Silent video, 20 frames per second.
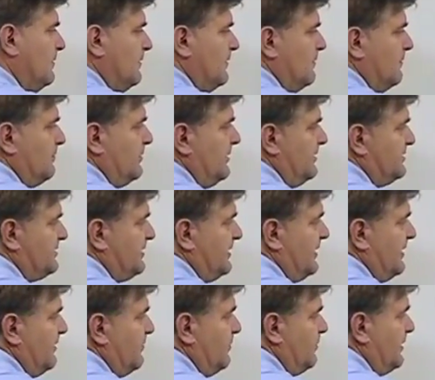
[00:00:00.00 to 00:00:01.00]
The play
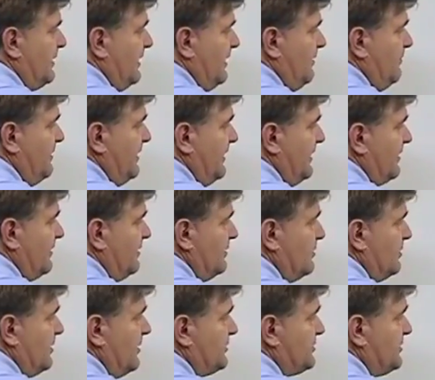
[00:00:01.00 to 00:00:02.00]
side A-back and
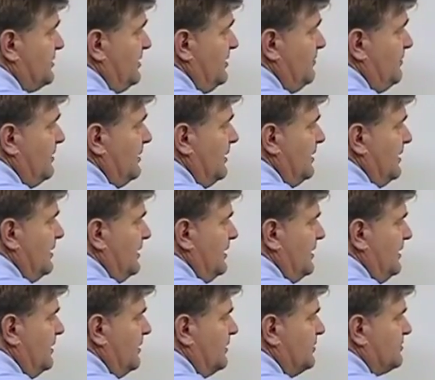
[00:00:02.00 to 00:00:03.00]
arc scheme,
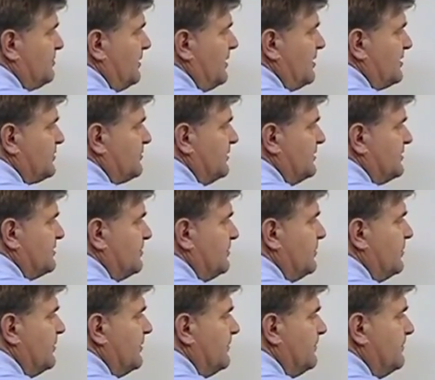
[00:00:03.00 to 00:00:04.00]
he always blocks run
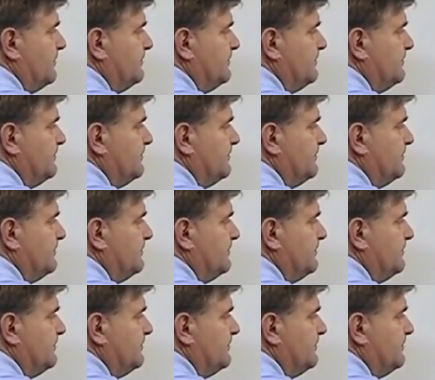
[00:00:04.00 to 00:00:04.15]
support.